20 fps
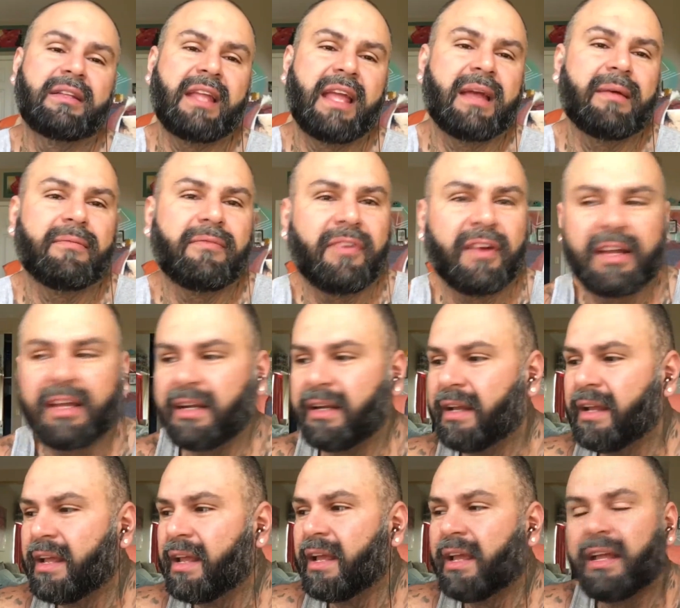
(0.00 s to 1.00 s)
damn
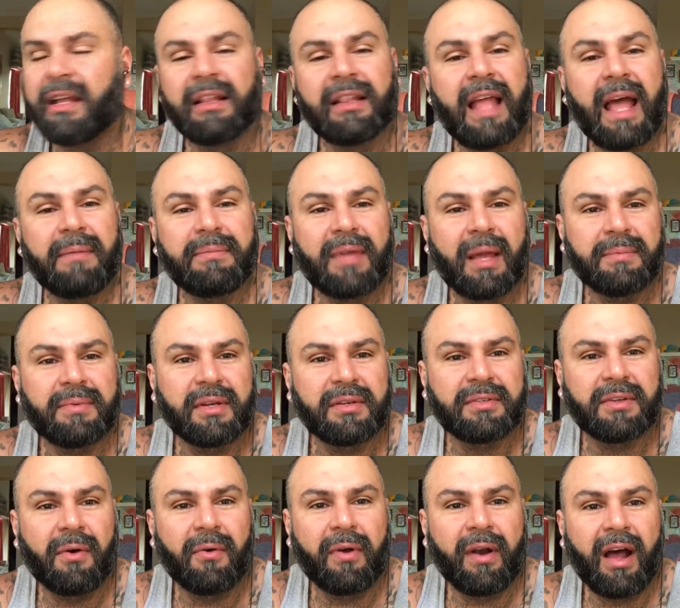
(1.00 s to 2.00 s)
fucking laptop
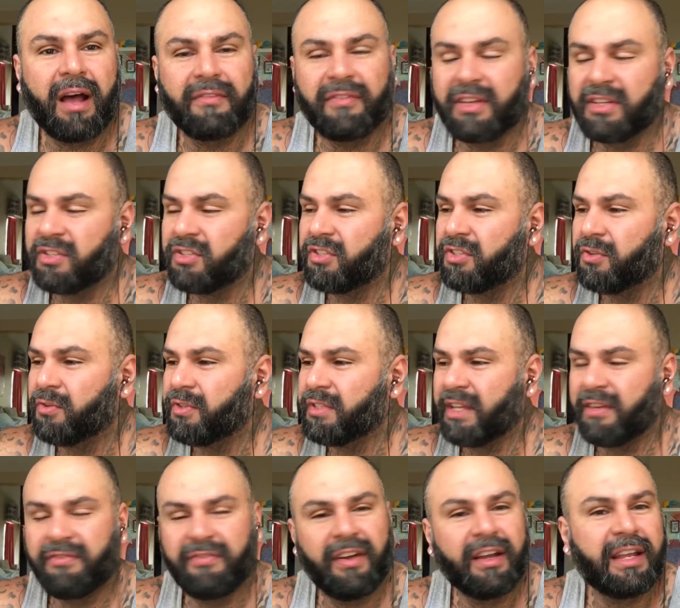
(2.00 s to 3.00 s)
starts going off as soon as
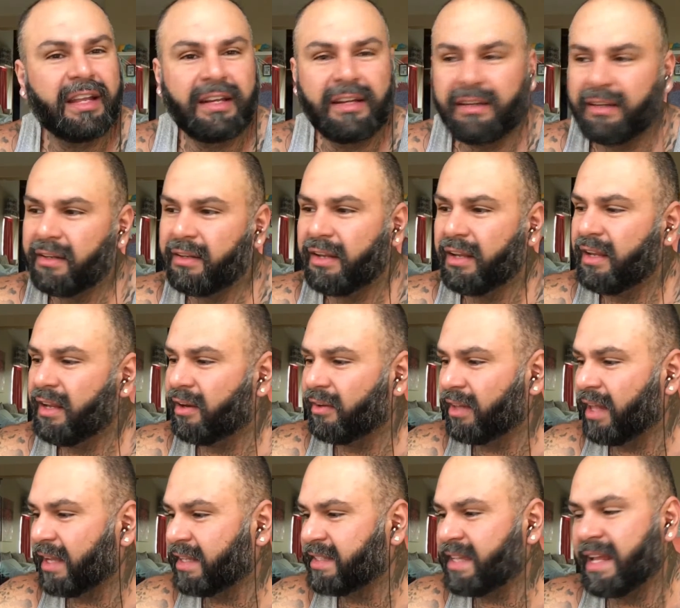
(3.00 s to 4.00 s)
I fucking, you know,
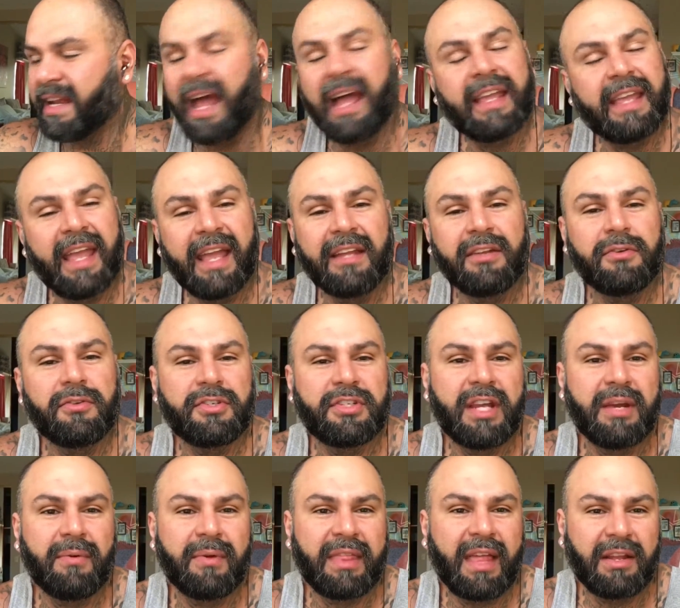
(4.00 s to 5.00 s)
like I said, I can't do
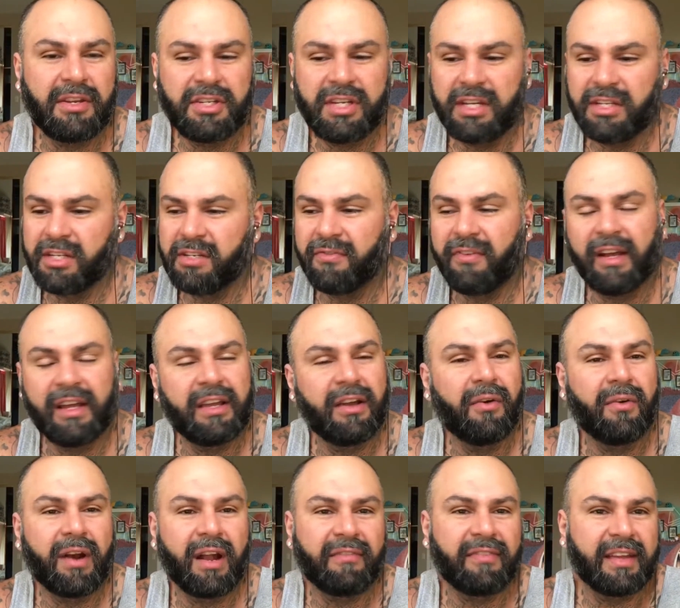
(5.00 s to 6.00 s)
shit without shit just fucking
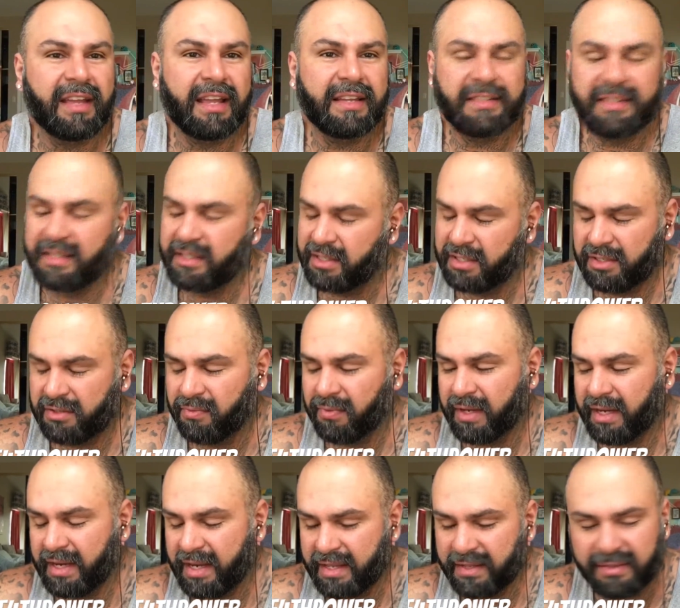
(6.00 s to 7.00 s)
going off, I guess. It's just
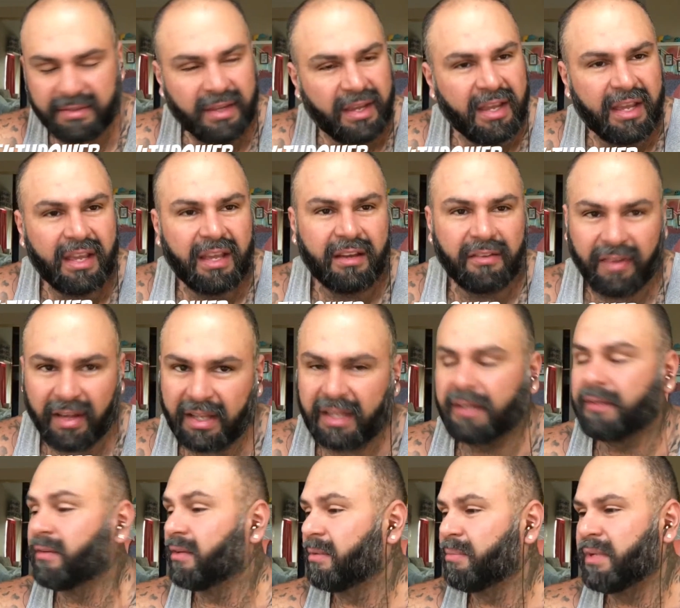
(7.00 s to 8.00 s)
what it is. Fuck
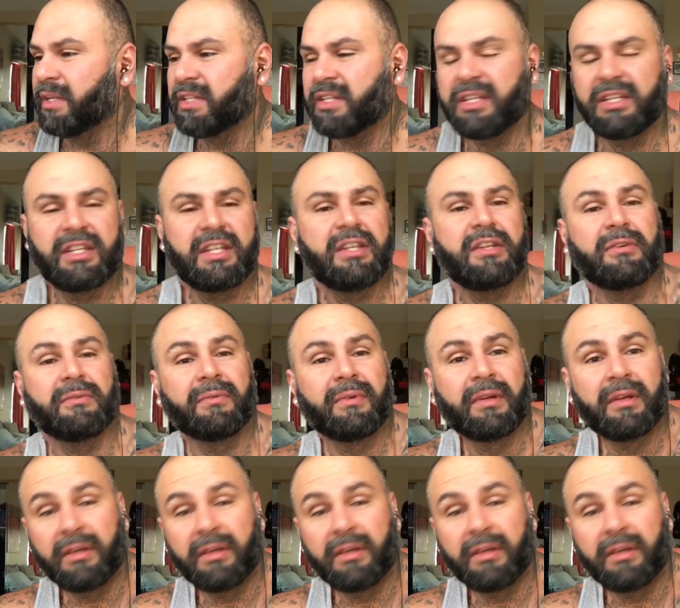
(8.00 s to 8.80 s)
it. Let me just continue.